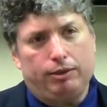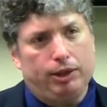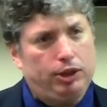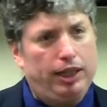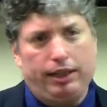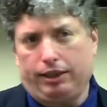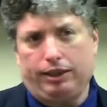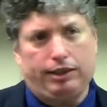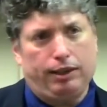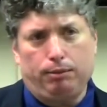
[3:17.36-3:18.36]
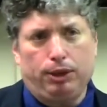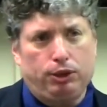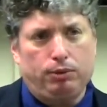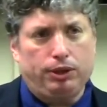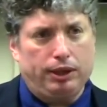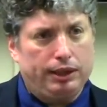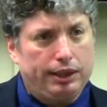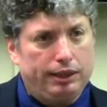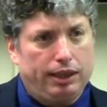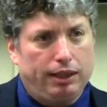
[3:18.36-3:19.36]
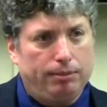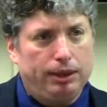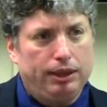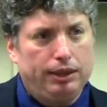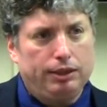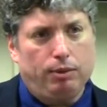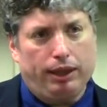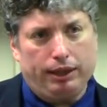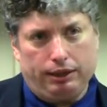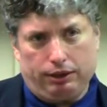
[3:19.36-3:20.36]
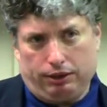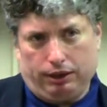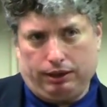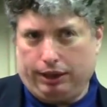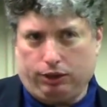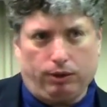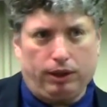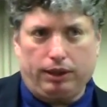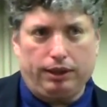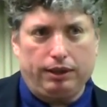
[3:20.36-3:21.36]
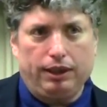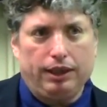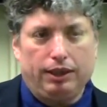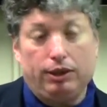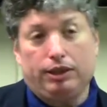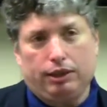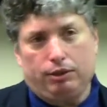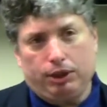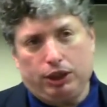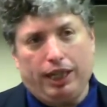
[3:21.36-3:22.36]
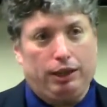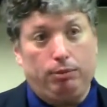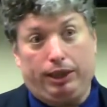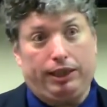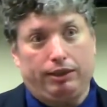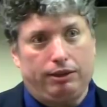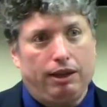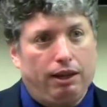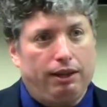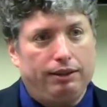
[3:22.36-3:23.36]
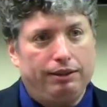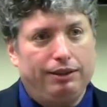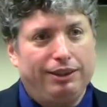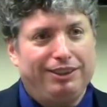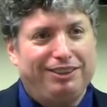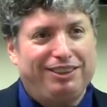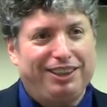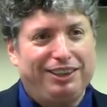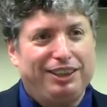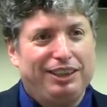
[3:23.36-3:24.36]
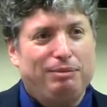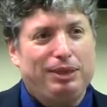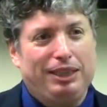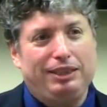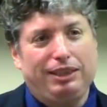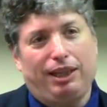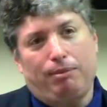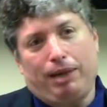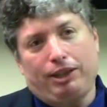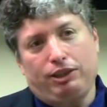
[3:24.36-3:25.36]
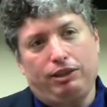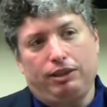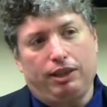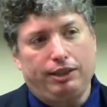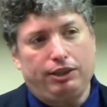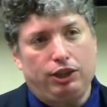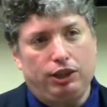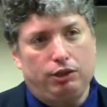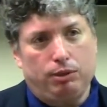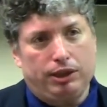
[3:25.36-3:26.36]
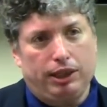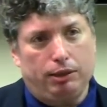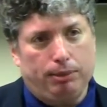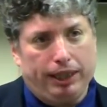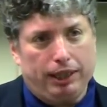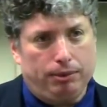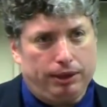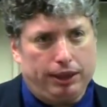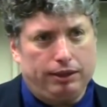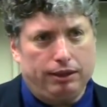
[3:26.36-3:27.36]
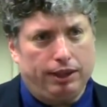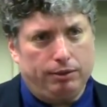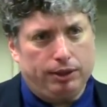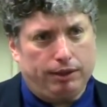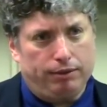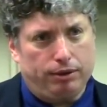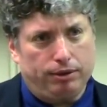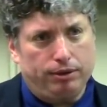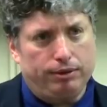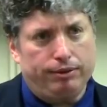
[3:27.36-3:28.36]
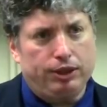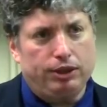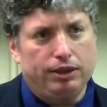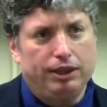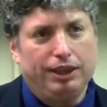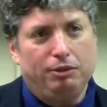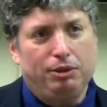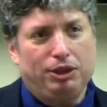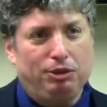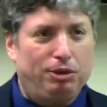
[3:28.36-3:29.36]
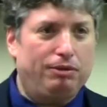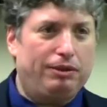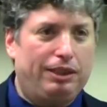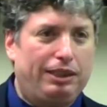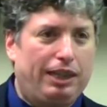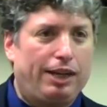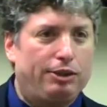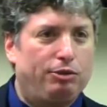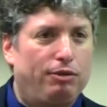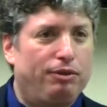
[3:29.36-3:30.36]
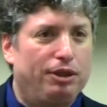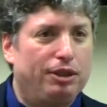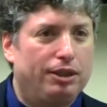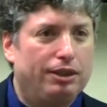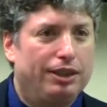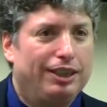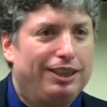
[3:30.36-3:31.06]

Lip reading: Christianity did something much worse than in Islam. That's why, because in Christianity we killed God, right? But Islam actually denies that Jesus was killed by anyone. They deny there was ever a crucifixion, which sort of got us off the hook.